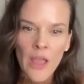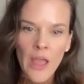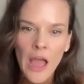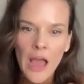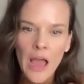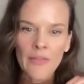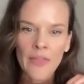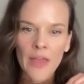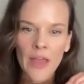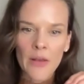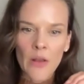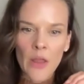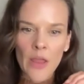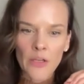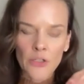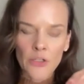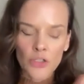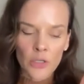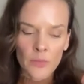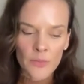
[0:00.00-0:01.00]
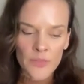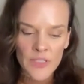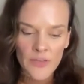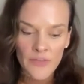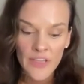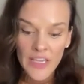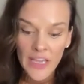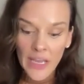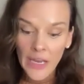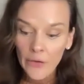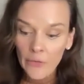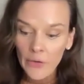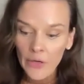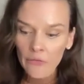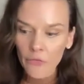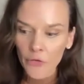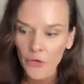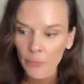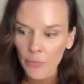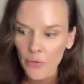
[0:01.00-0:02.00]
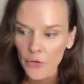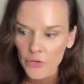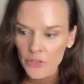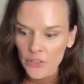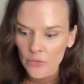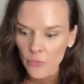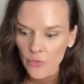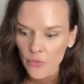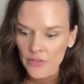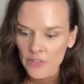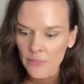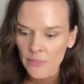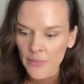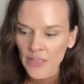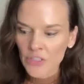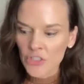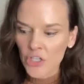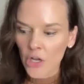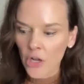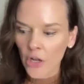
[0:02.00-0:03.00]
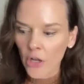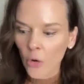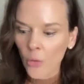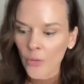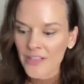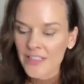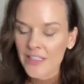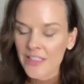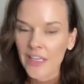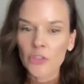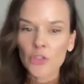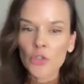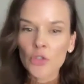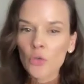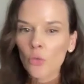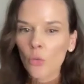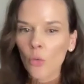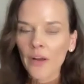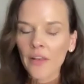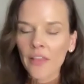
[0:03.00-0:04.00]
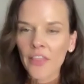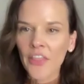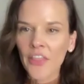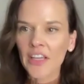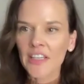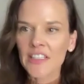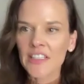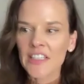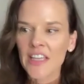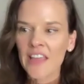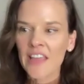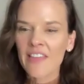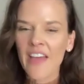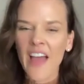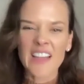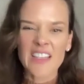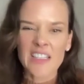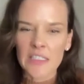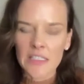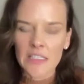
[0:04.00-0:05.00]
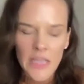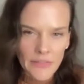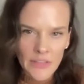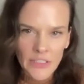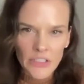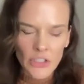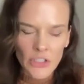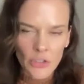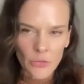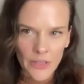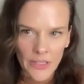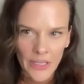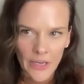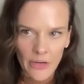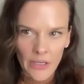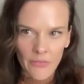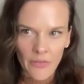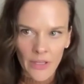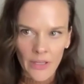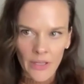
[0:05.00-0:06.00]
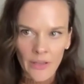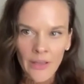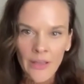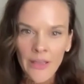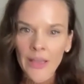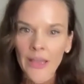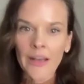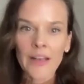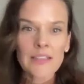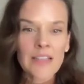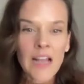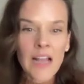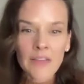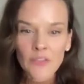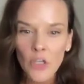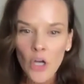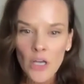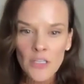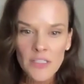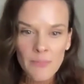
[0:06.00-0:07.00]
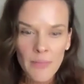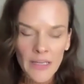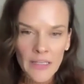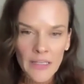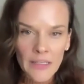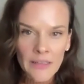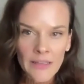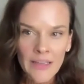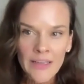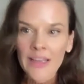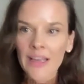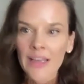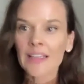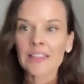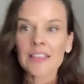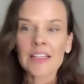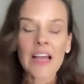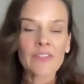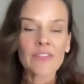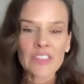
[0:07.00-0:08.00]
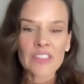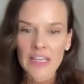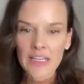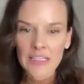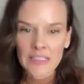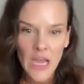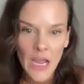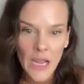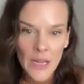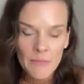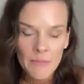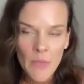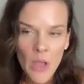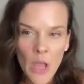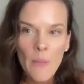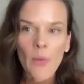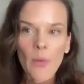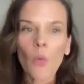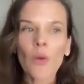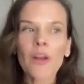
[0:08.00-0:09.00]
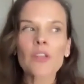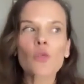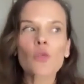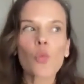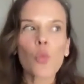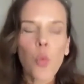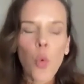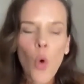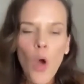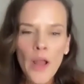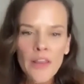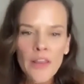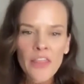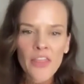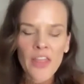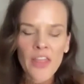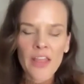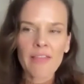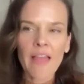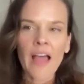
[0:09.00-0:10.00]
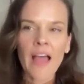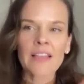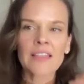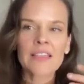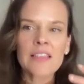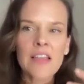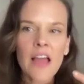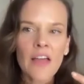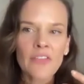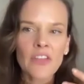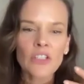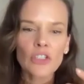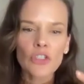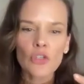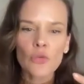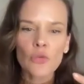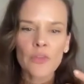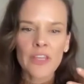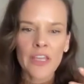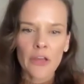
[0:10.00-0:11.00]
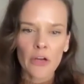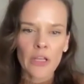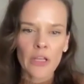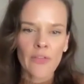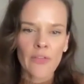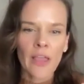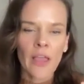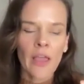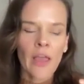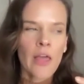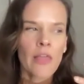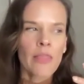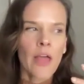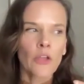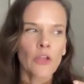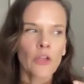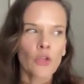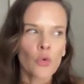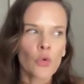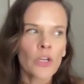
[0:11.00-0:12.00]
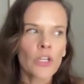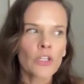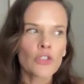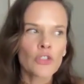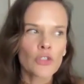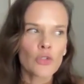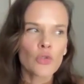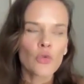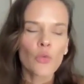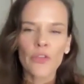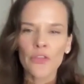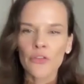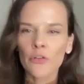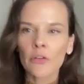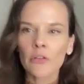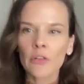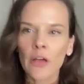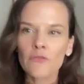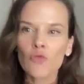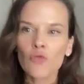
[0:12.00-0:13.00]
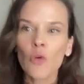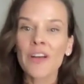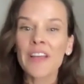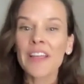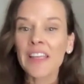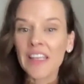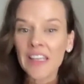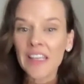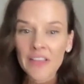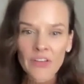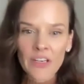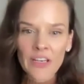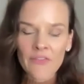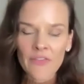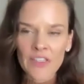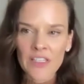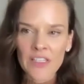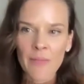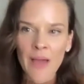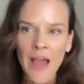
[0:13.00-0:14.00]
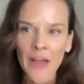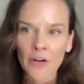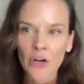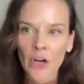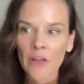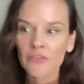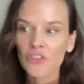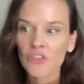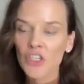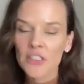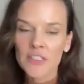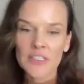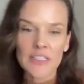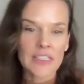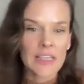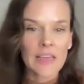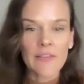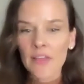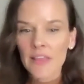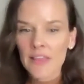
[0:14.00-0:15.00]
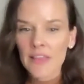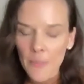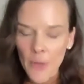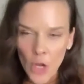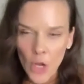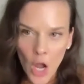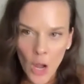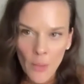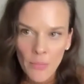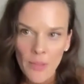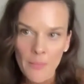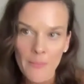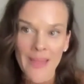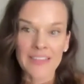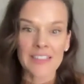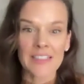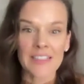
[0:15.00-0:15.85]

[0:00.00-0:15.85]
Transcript: And then in terms of caring for your person with dementia, I always say do one thing a day that has nothing to do with caregiving. It doesn't have to cost money. It doesn't have to take time. But what is one thing that has nothing to do with caregiving that you can do with your loved one, even if it's a matter of just giving them a compliment,